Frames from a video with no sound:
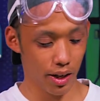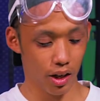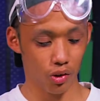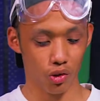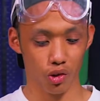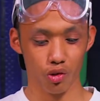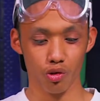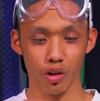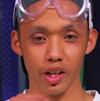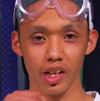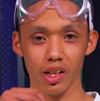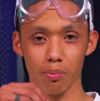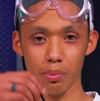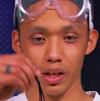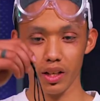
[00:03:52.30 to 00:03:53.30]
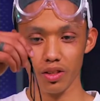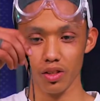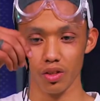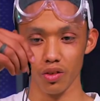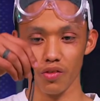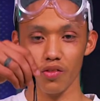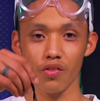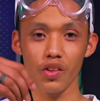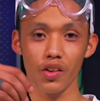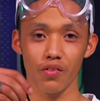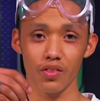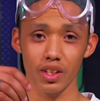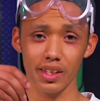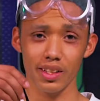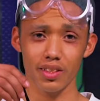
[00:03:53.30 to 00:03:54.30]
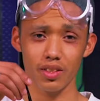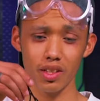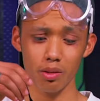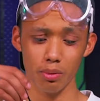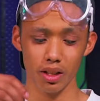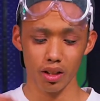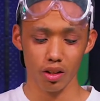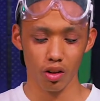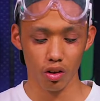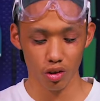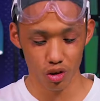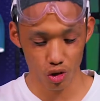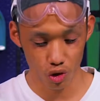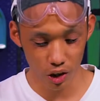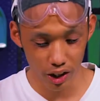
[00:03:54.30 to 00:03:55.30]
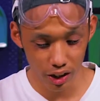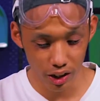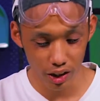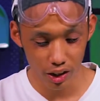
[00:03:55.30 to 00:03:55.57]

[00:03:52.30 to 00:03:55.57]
our 3 pieces of 15cm long string,